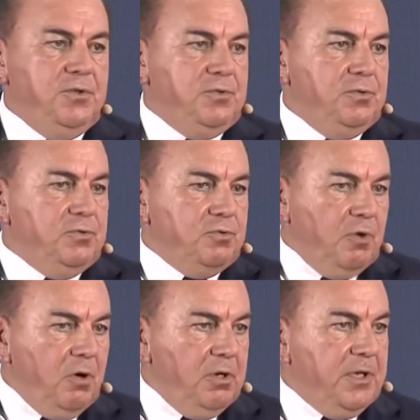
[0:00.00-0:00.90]
to
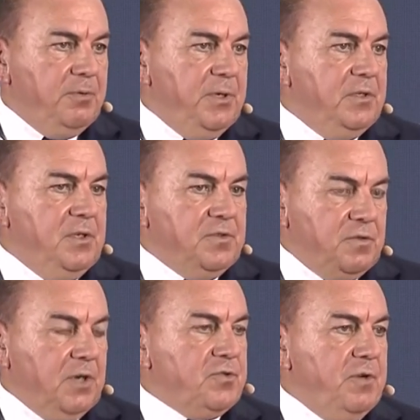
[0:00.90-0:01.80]
draw liquidity
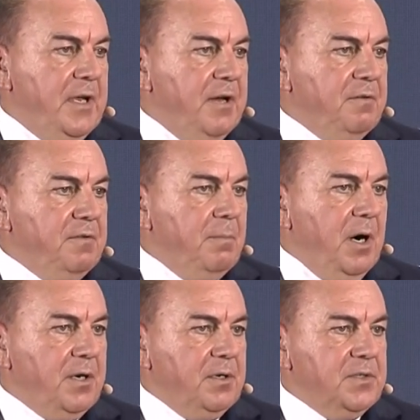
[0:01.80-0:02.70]
structurally out of the
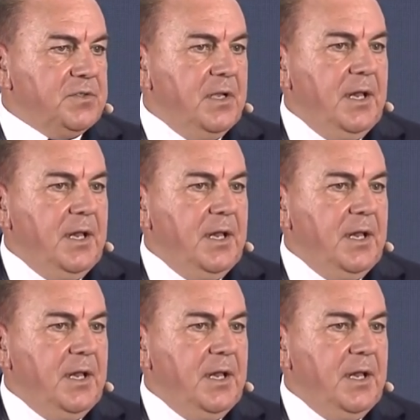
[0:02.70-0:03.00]
markets.